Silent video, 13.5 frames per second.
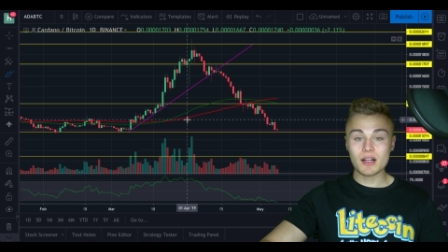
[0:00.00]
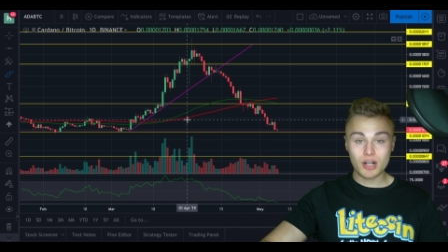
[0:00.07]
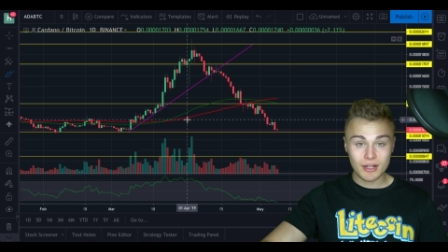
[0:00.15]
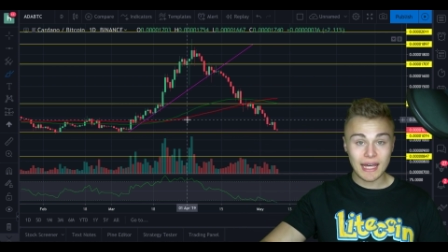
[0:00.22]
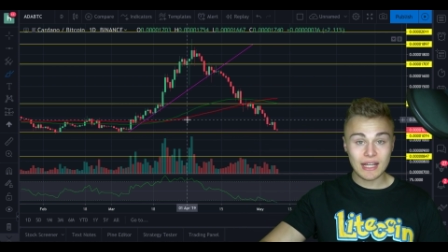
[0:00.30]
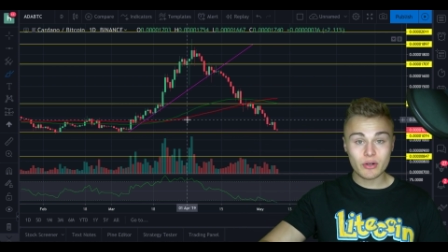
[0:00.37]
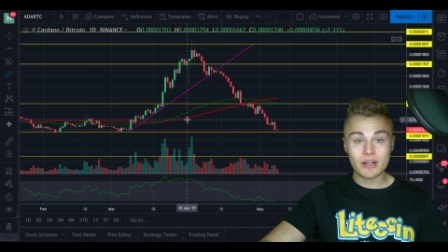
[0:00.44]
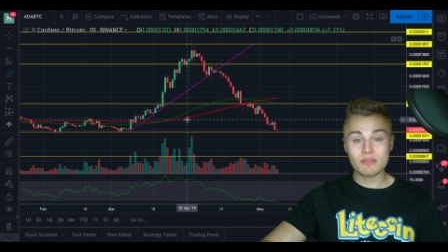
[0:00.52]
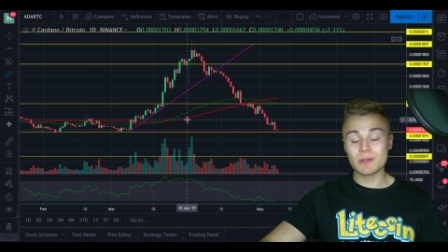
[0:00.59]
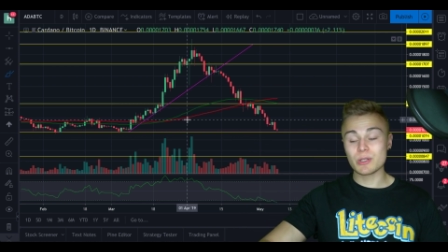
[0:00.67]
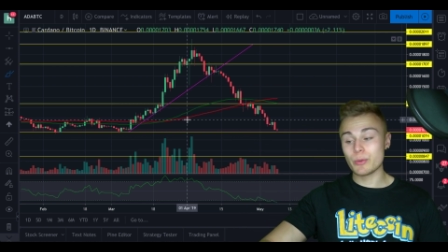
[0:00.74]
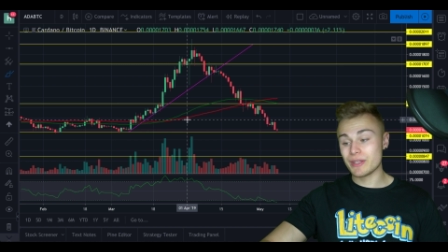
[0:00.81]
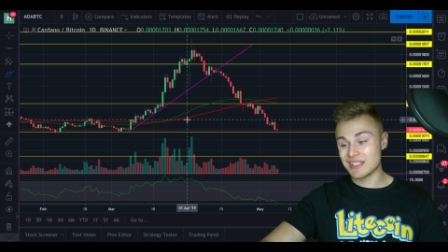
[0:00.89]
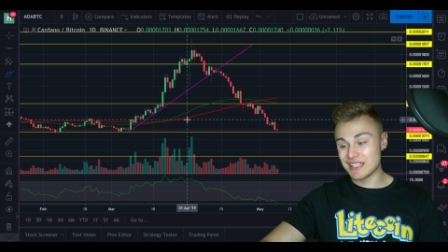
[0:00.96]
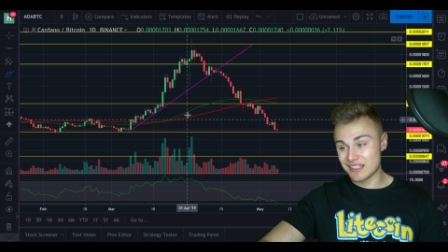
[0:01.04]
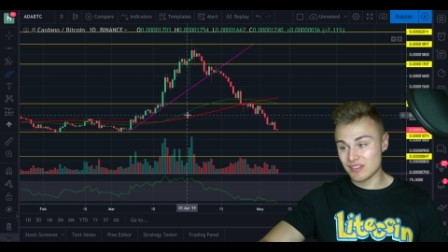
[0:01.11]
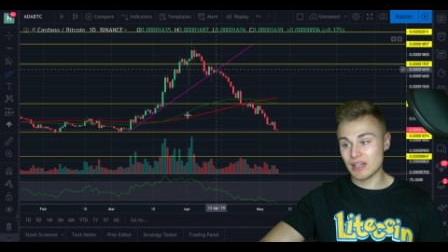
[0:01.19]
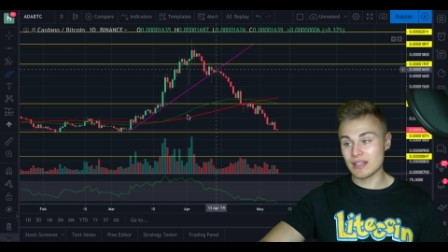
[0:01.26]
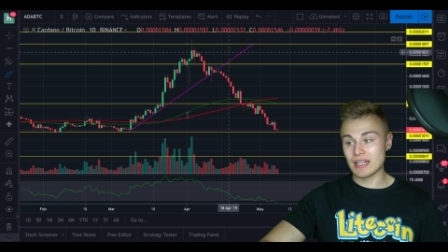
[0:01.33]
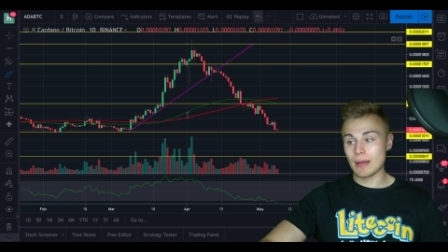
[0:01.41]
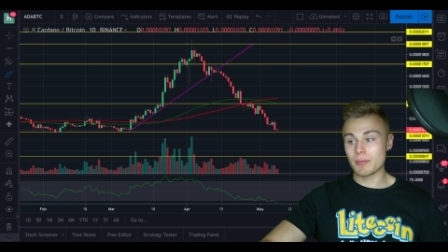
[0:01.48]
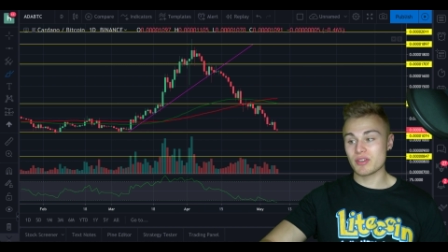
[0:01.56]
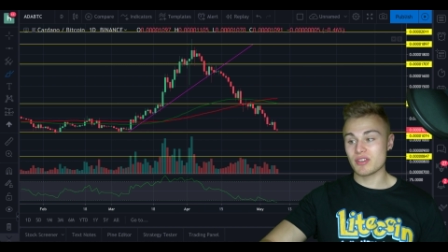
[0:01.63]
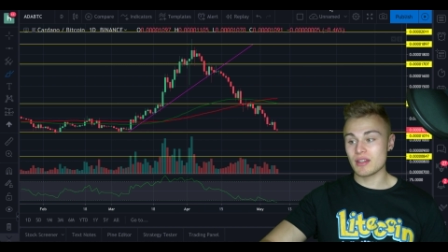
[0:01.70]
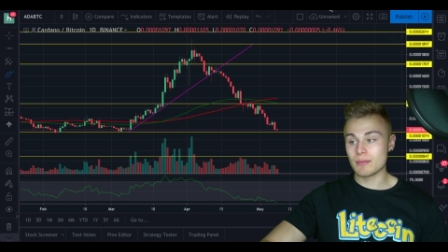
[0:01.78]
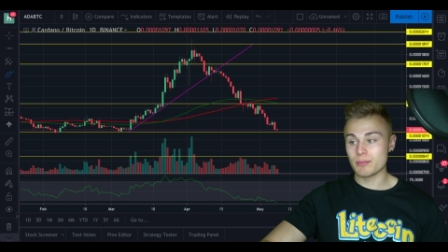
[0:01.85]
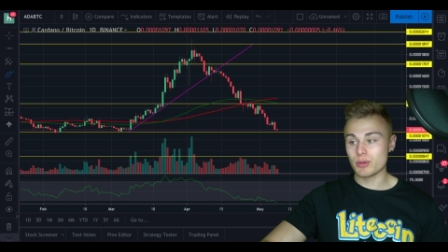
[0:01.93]
Cardano has been doing the exact
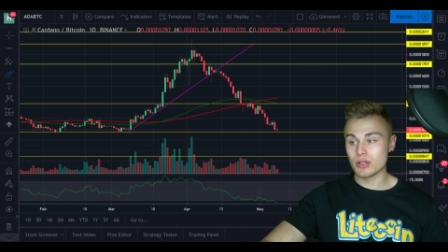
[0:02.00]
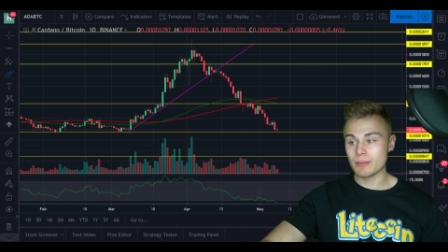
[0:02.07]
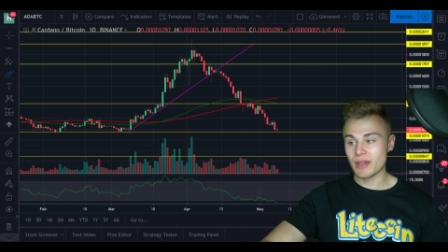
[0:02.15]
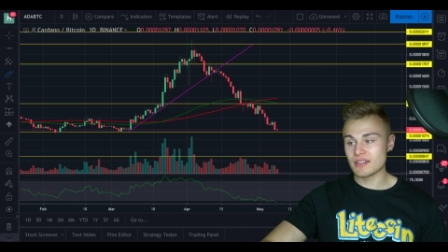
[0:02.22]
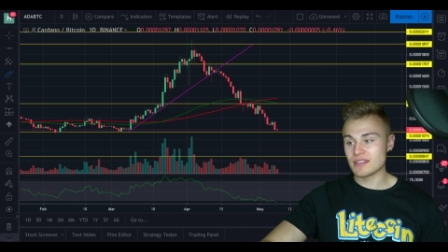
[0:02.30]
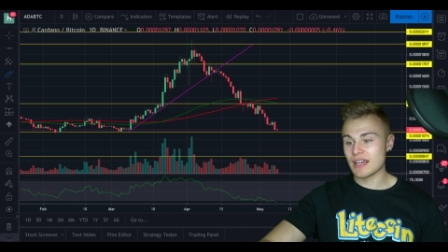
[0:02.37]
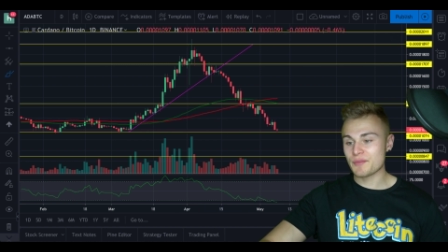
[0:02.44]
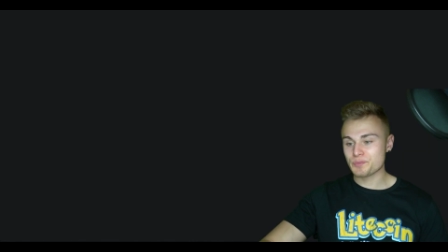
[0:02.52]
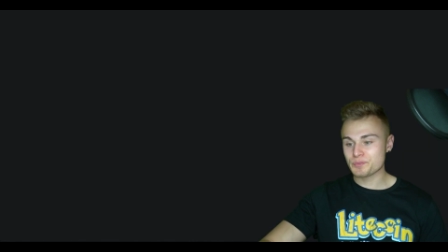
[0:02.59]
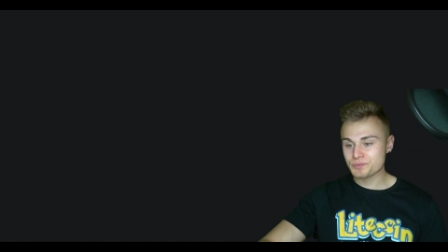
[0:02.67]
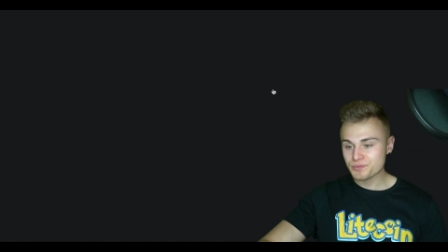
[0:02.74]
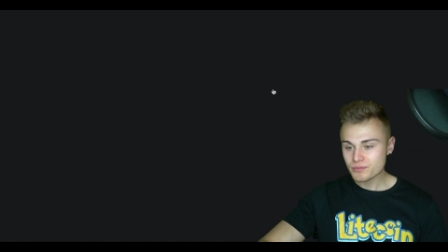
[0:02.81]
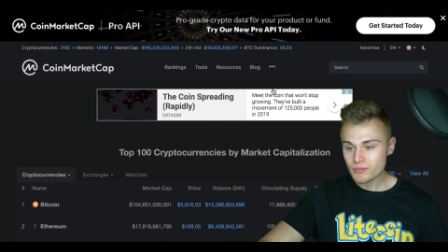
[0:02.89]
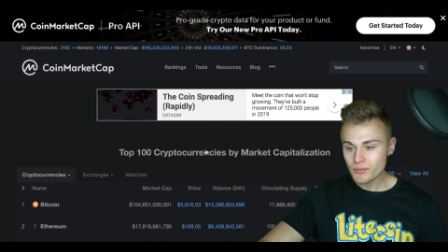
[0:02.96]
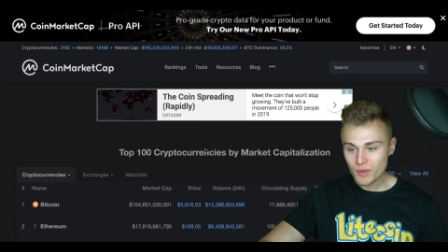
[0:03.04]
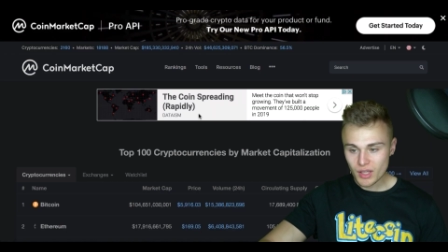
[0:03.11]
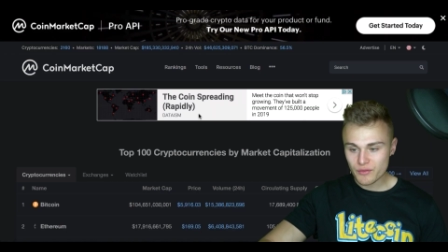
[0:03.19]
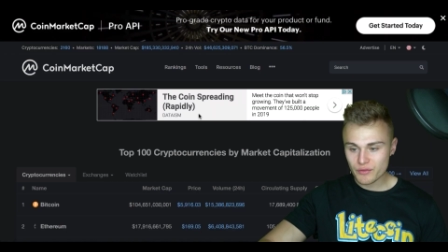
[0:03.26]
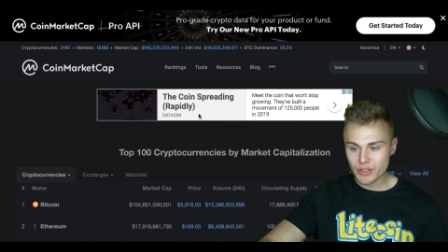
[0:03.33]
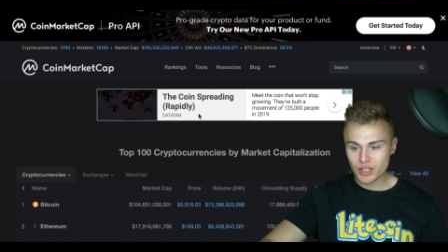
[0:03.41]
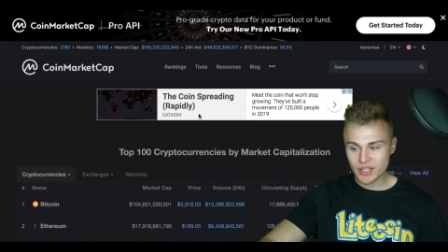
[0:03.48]
opposite and pulling back down. If we